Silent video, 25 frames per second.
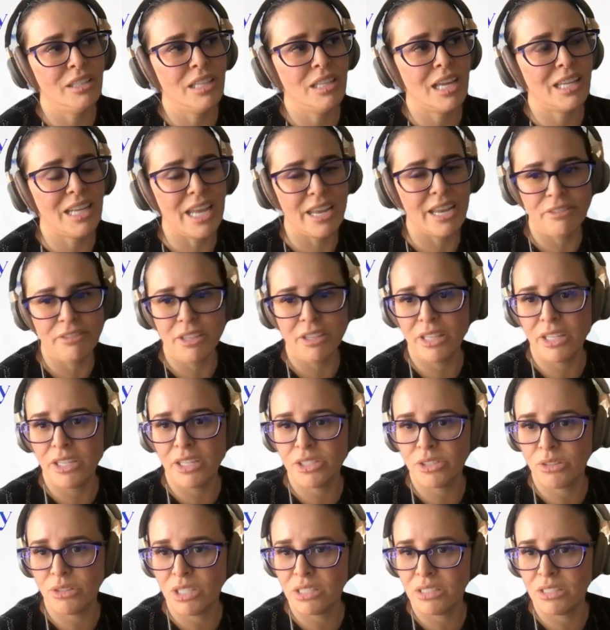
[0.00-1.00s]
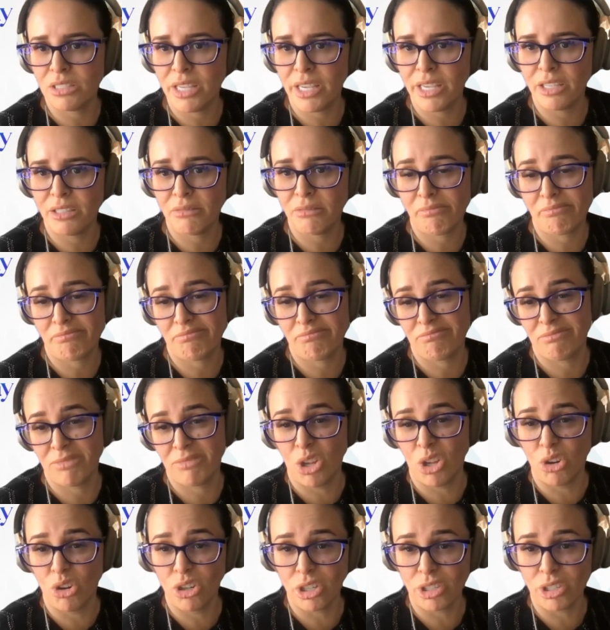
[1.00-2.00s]
And that everything is going to take
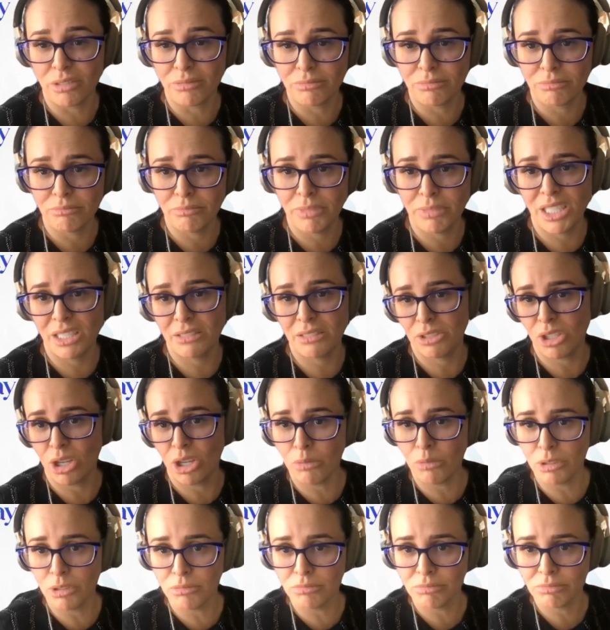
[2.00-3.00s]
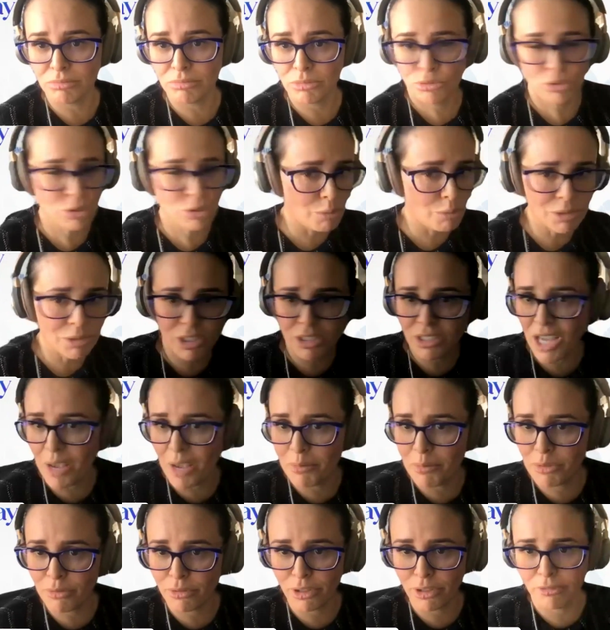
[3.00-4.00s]
longer, meaning double the
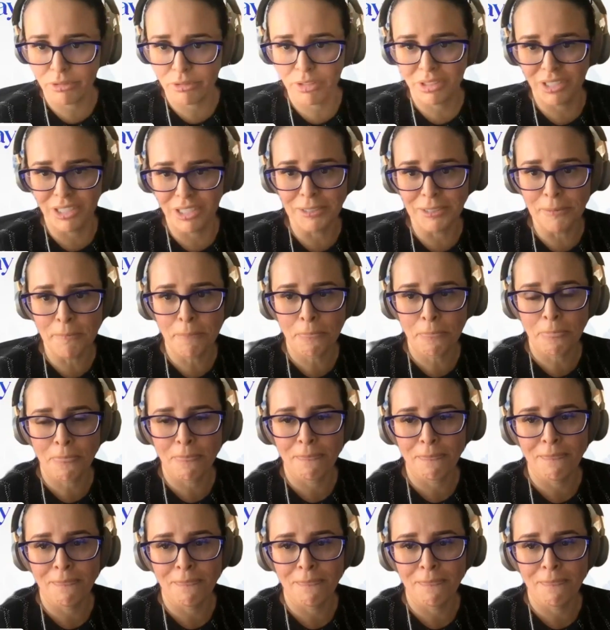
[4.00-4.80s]
times for everything.